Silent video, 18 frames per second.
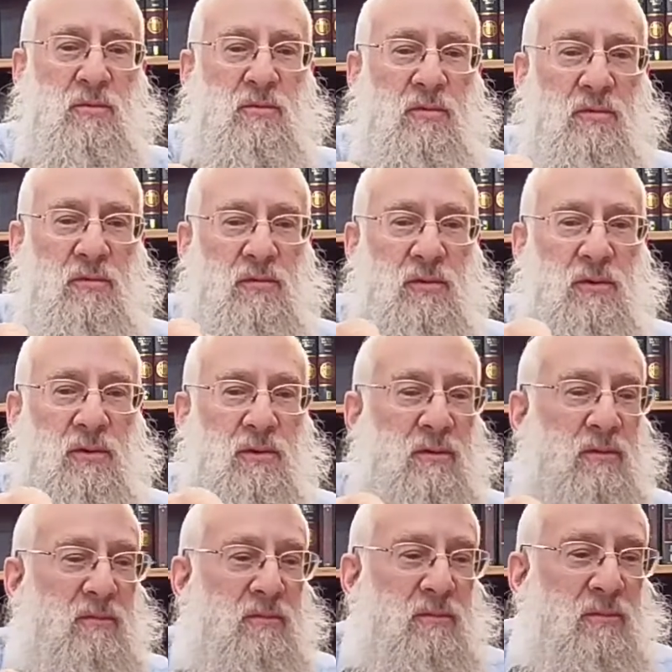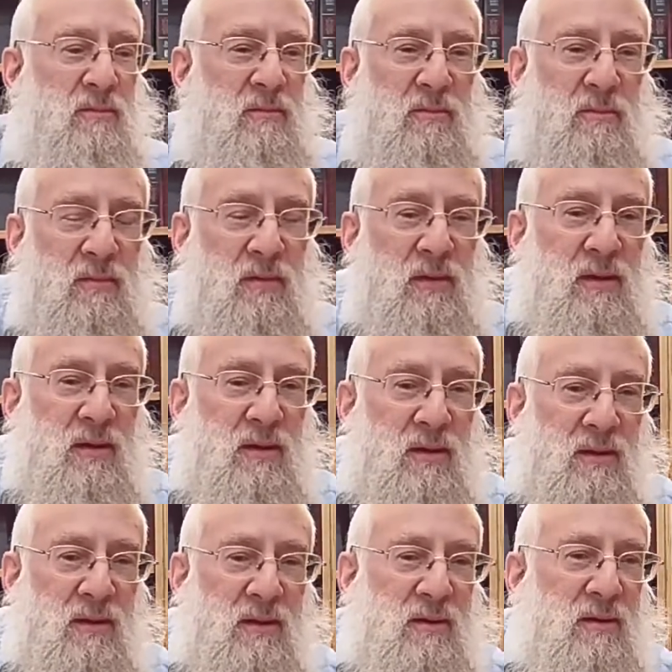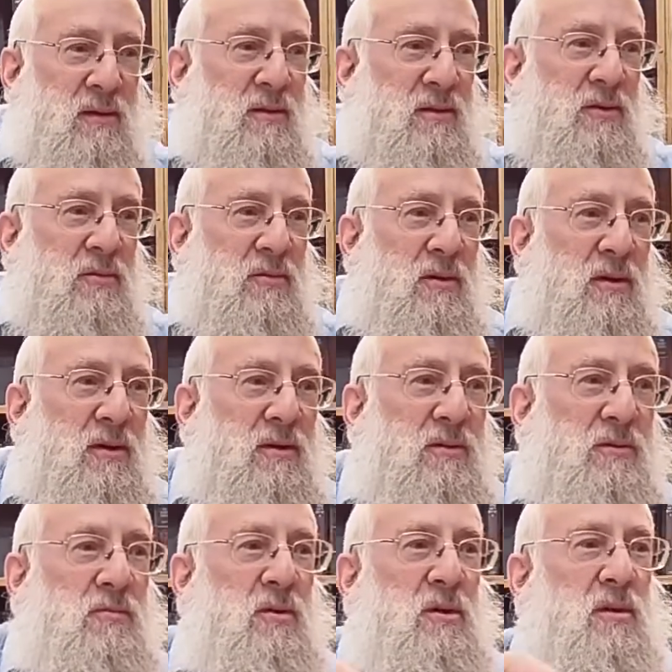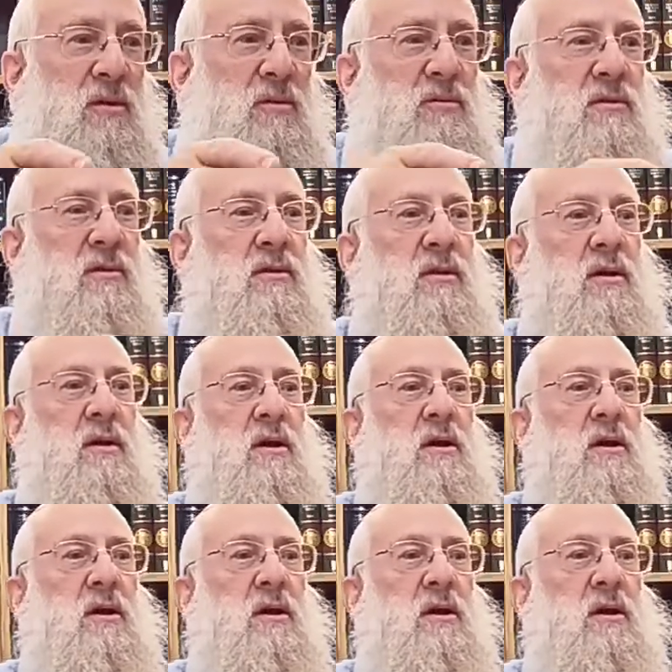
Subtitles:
you prefer. You want to use it?